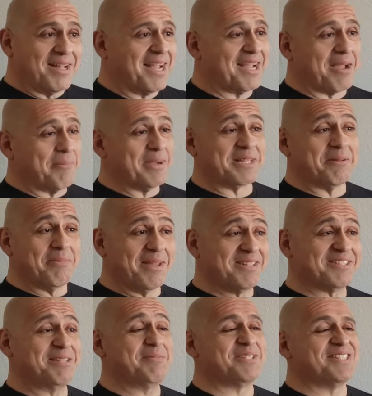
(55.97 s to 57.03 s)
I got picked up by The
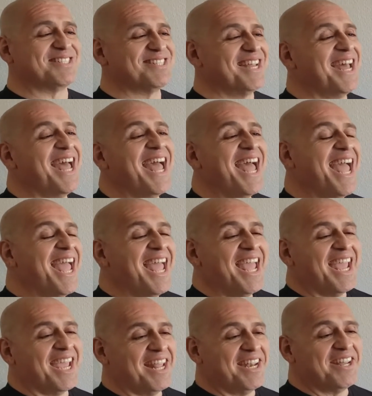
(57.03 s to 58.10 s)
Simpsons,
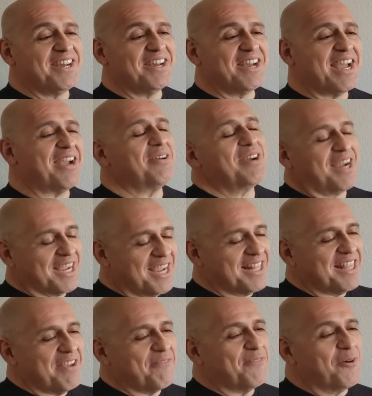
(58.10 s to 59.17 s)
and I
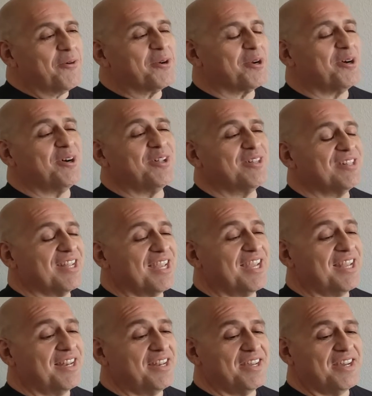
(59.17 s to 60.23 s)
got that phone call,
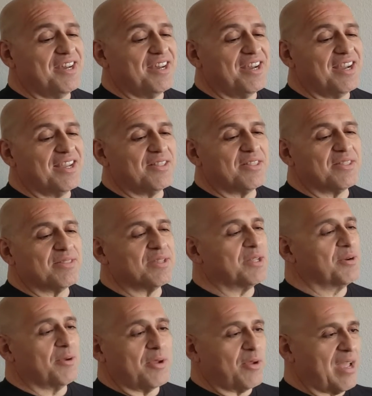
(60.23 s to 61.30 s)
and
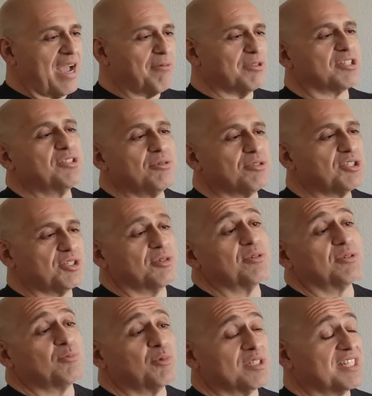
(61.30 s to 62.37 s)
I was so
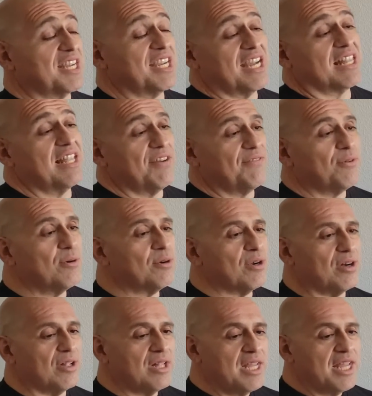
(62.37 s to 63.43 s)
stoked once I got that phone
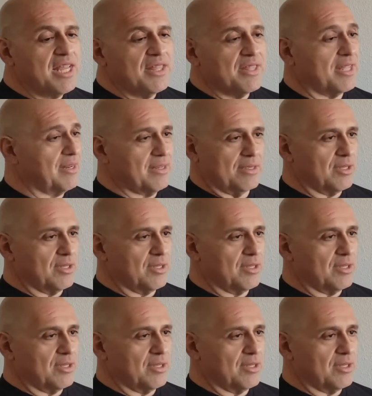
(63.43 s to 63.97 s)
call that